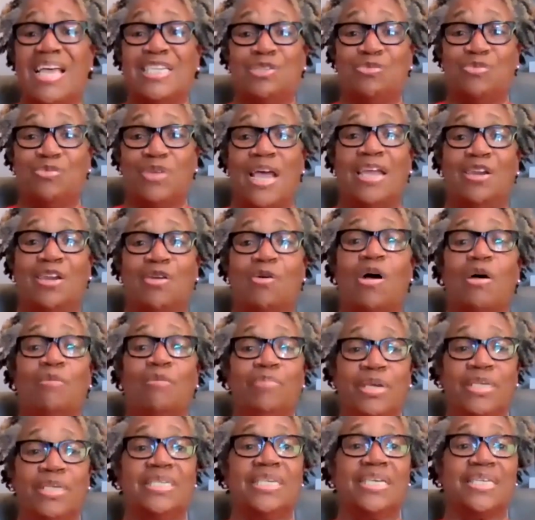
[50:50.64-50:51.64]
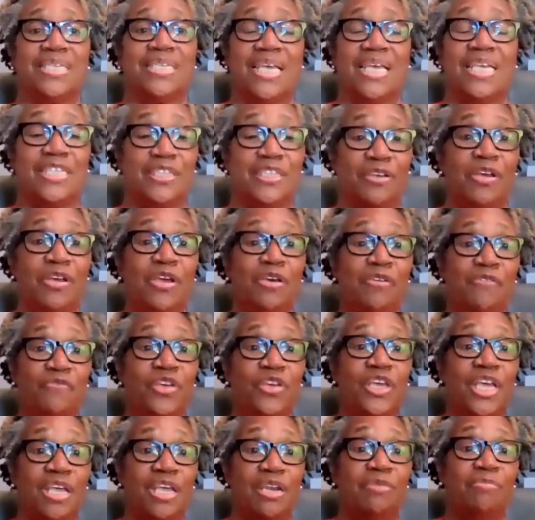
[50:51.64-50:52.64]
That's when I know I'll be a success.
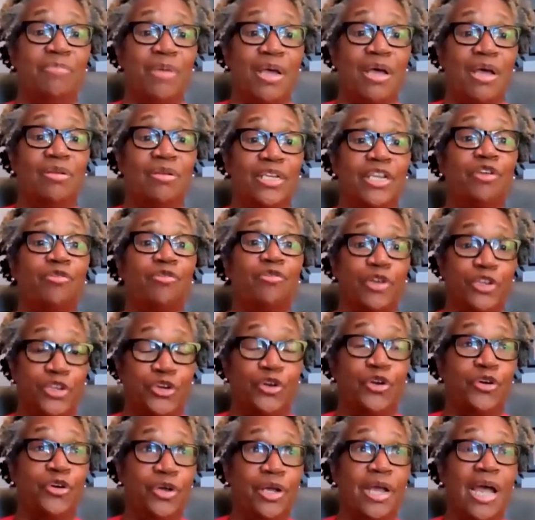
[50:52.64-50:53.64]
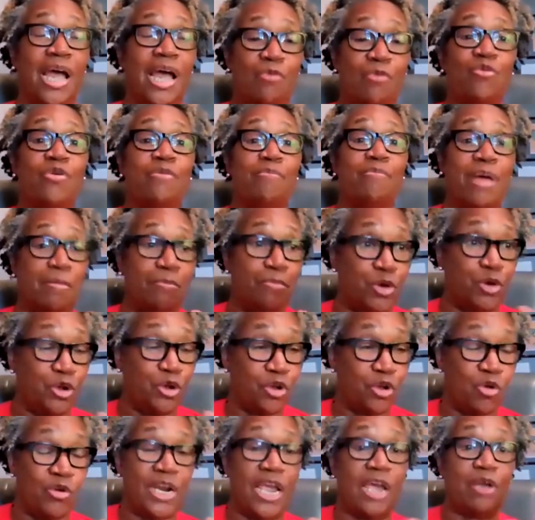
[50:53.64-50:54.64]
Forget about literature. I want my
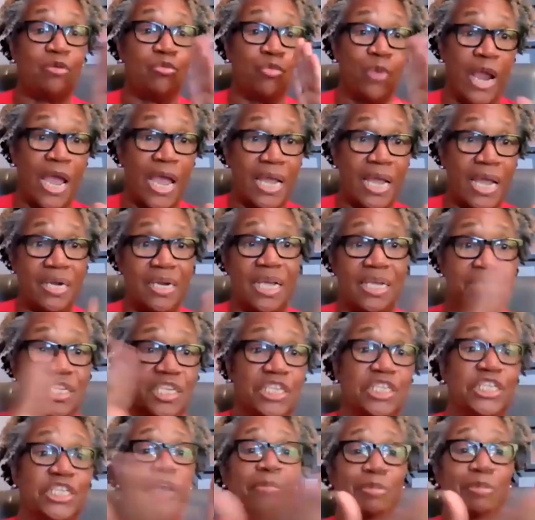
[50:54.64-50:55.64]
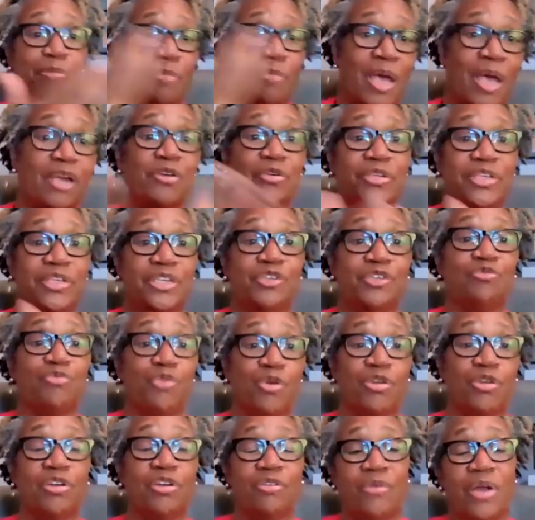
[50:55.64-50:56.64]
book on that rack next to James Patterson's
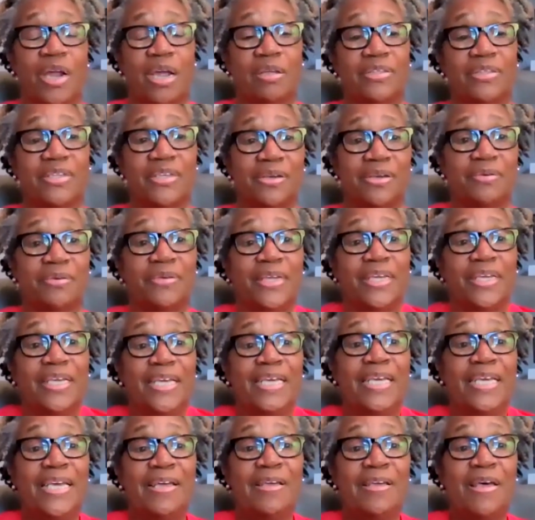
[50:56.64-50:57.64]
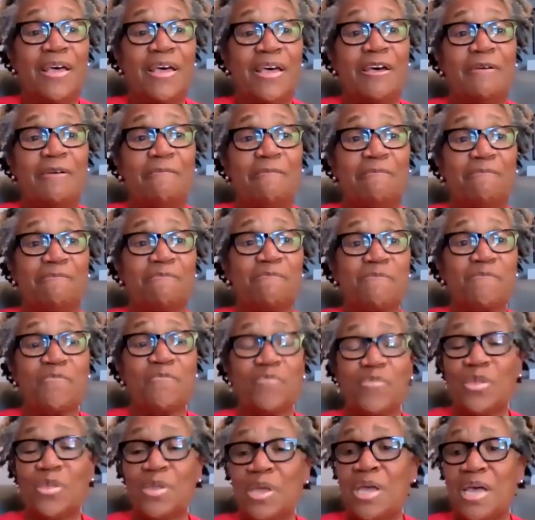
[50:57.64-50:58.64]
rolling around. So, um,
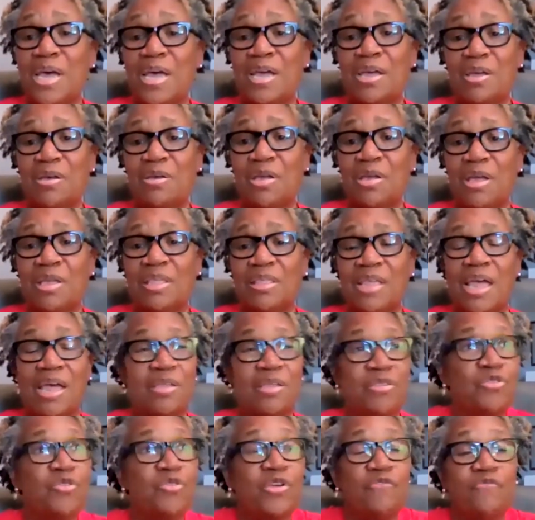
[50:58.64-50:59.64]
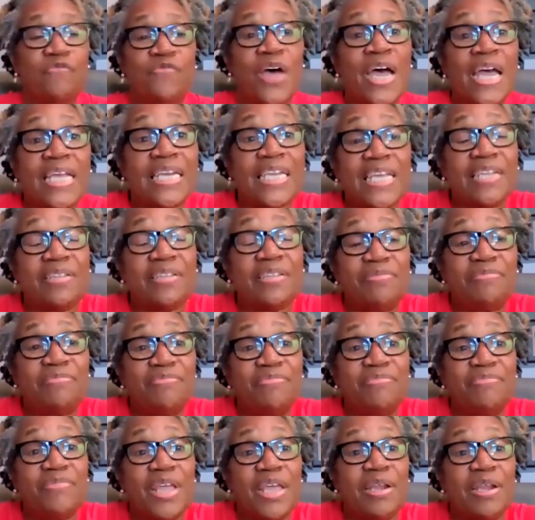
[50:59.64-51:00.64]
you can find it
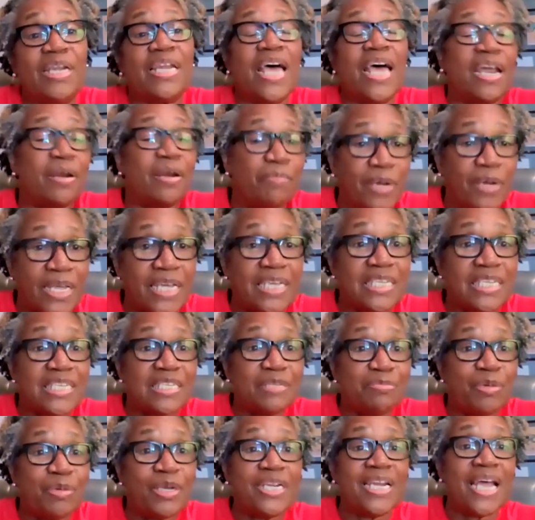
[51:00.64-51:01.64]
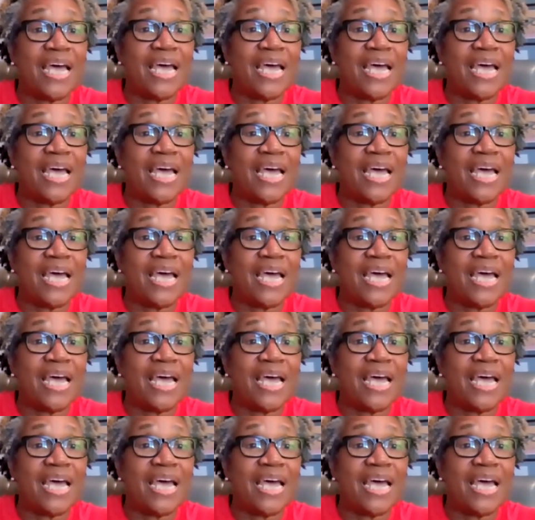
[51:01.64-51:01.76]
at a lot of places, but